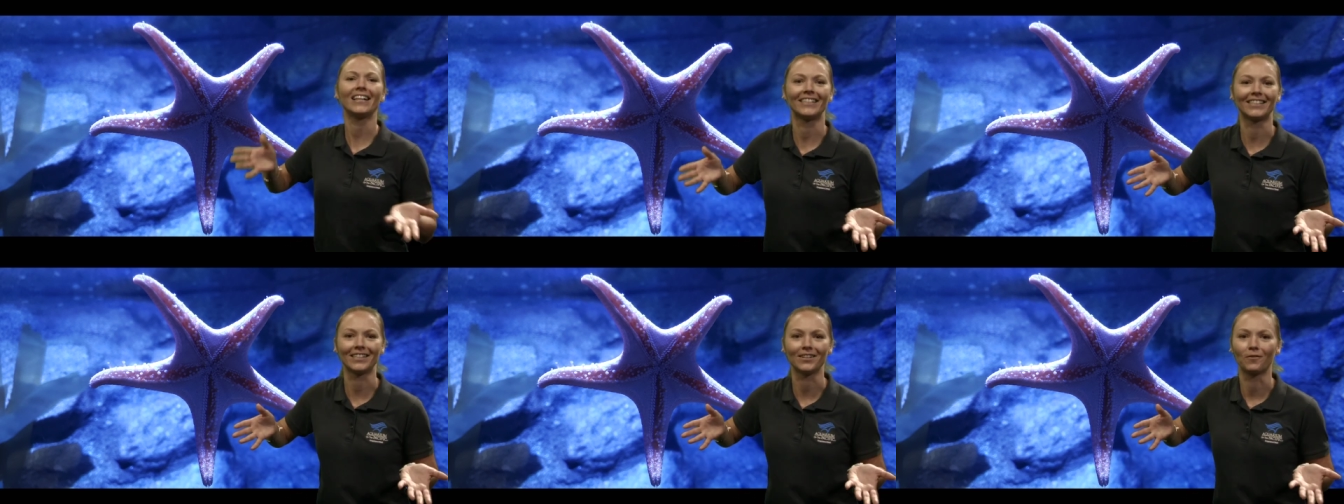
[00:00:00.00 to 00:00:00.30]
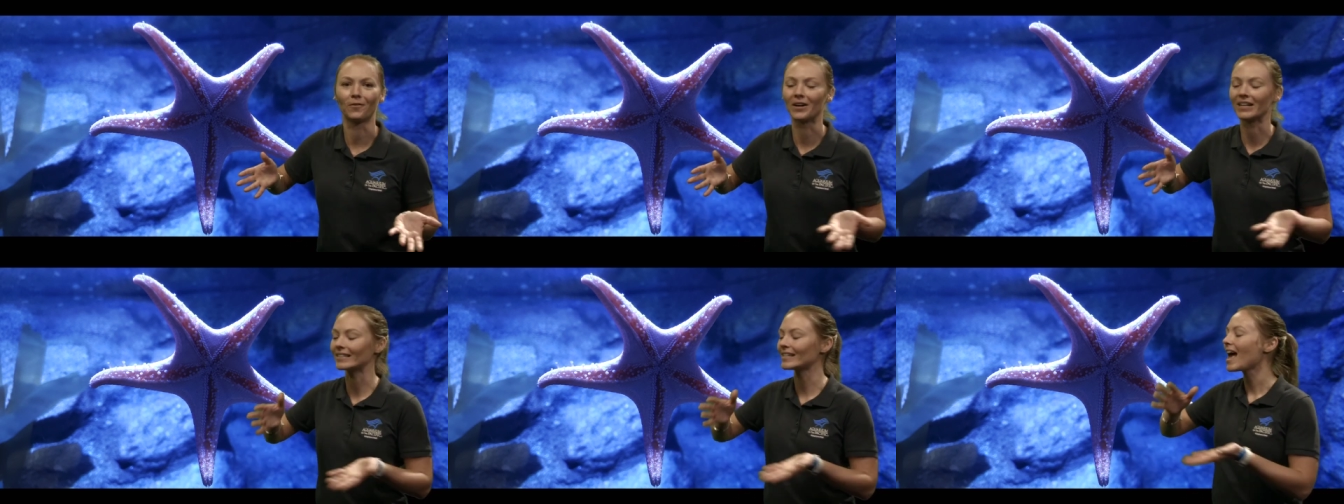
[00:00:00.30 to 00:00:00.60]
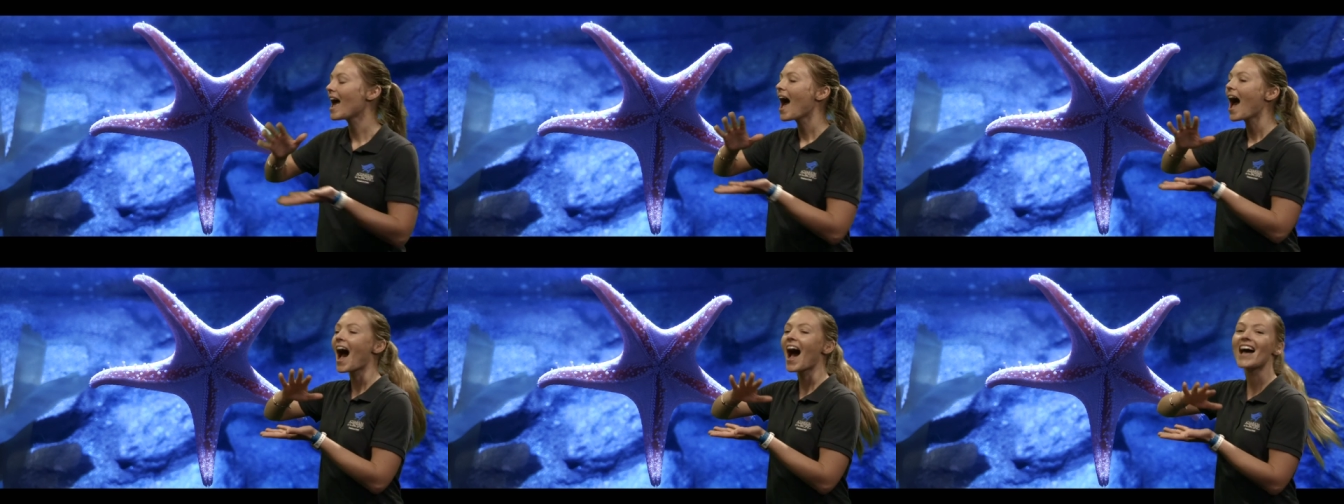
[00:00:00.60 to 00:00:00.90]
a seahorse,
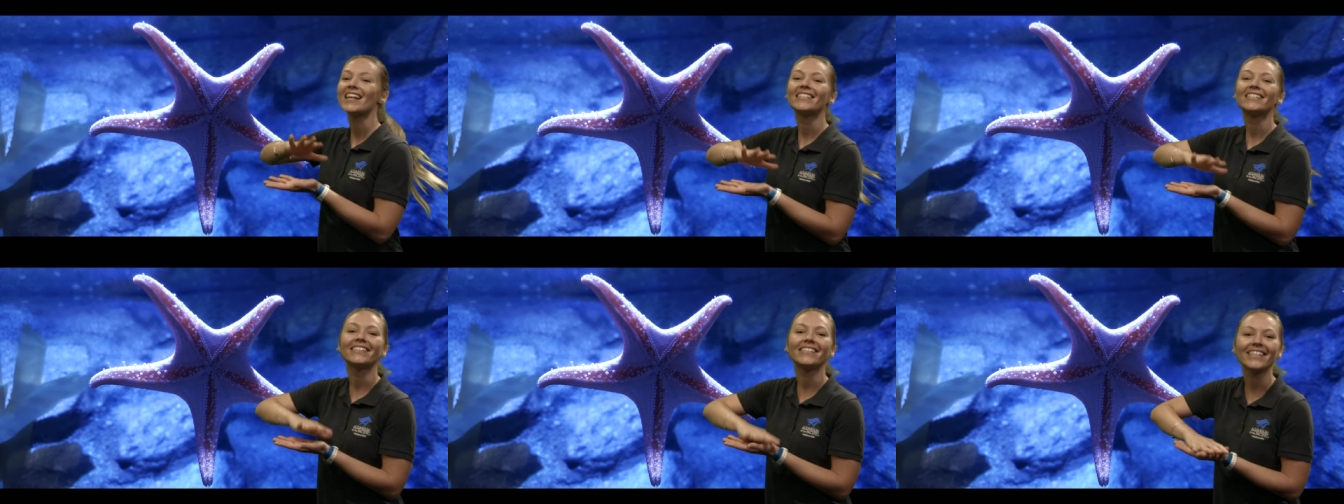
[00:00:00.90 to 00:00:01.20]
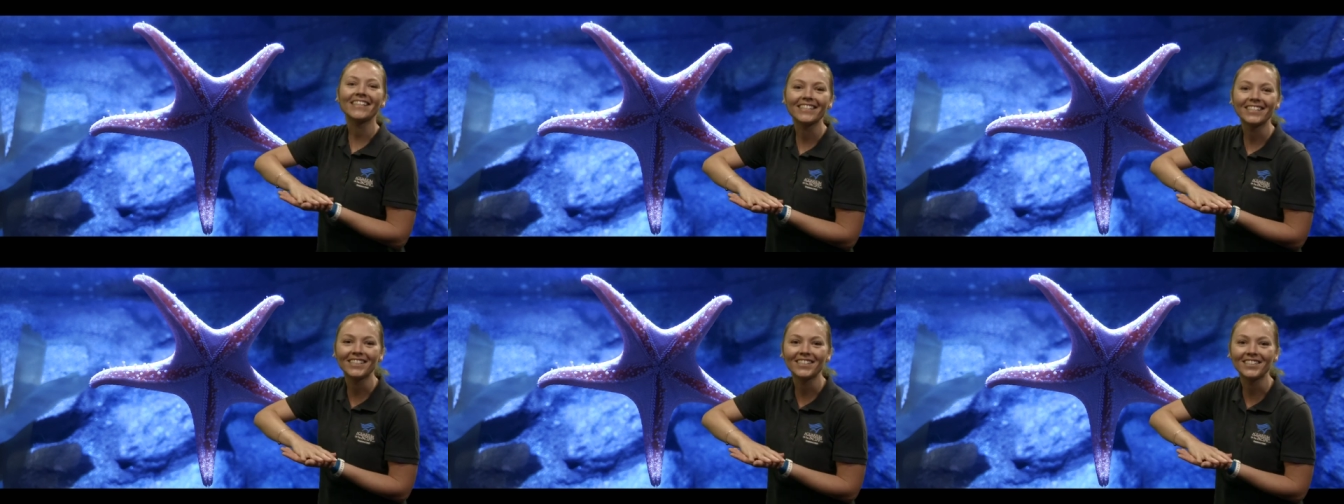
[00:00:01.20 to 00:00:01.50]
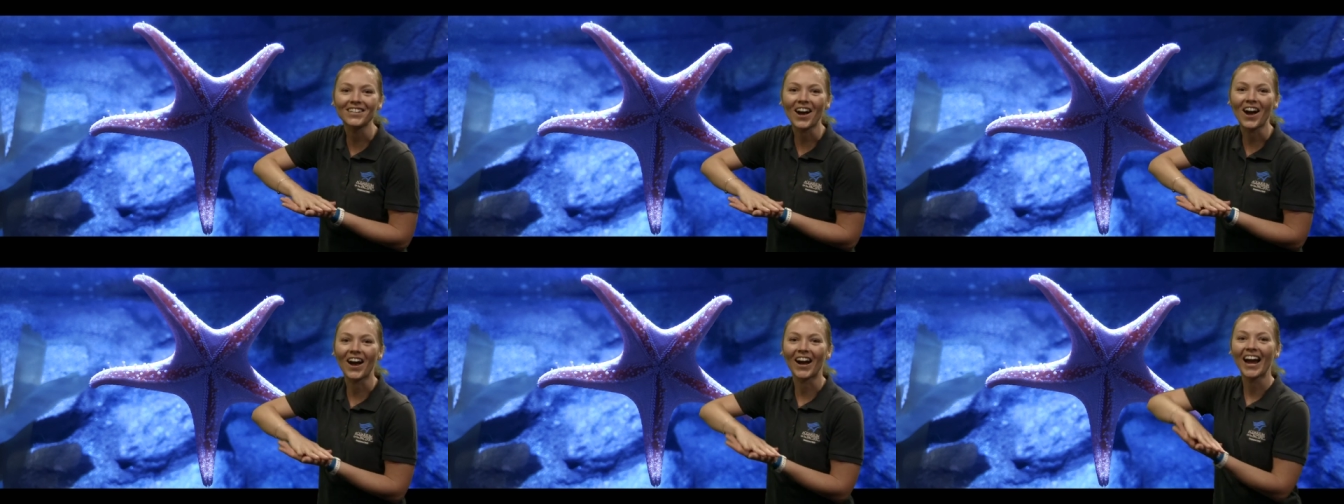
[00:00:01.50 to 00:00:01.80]
a sea
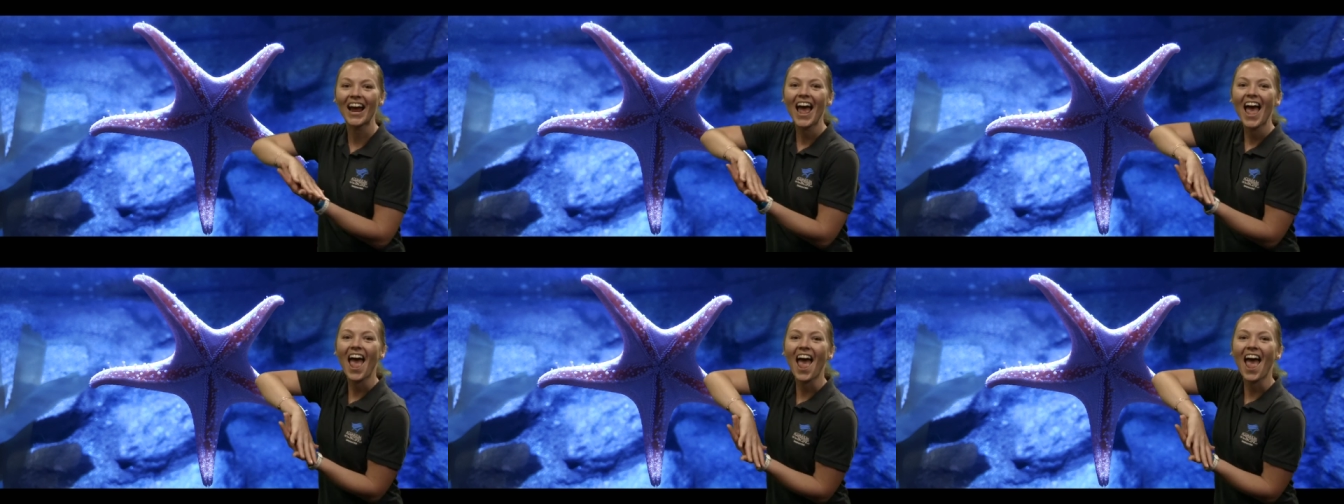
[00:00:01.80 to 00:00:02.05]
star,